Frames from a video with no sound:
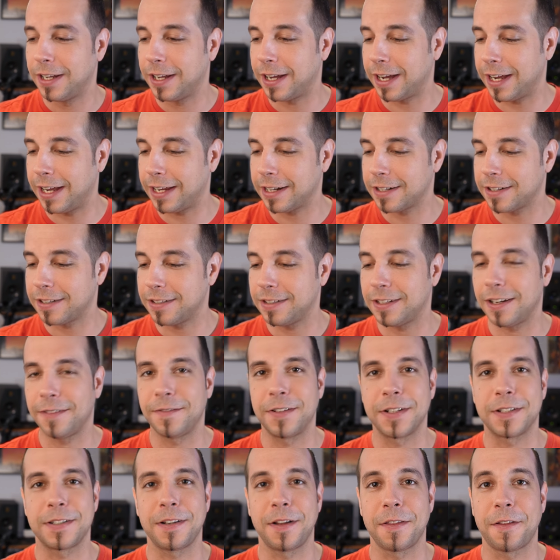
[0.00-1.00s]
I actually
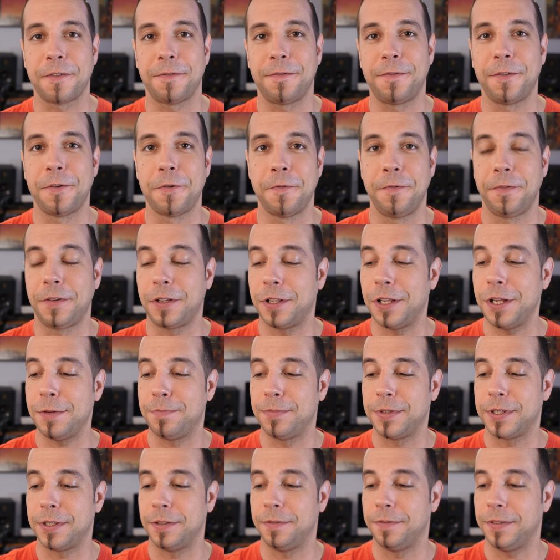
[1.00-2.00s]
never saw the full
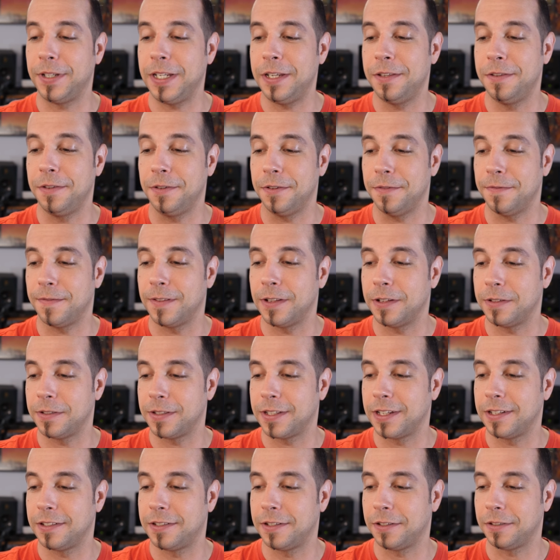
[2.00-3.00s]
clips of either of
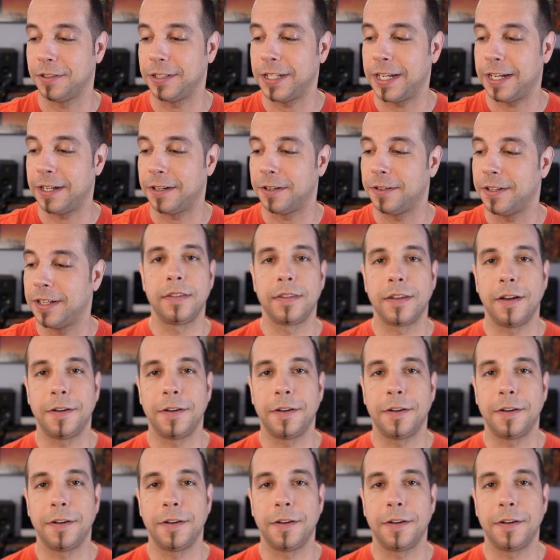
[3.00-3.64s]
those until now.